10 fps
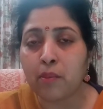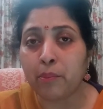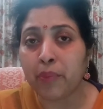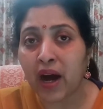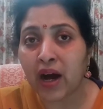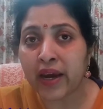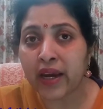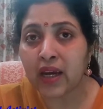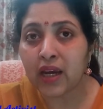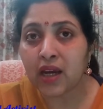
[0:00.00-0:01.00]

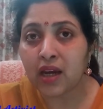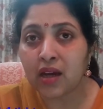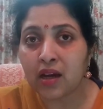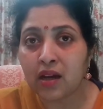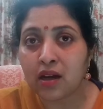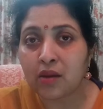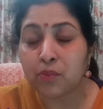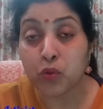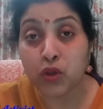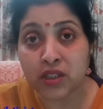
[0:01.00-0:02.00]
by
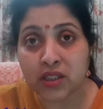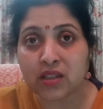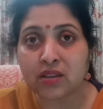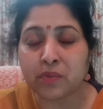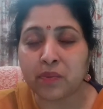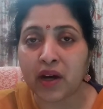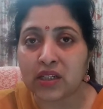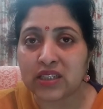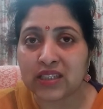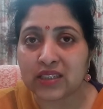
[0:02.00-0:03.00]
political
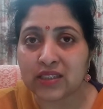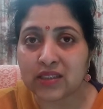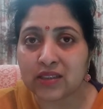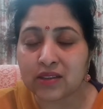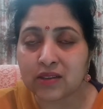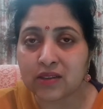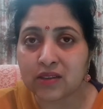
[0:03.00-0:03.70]
parties,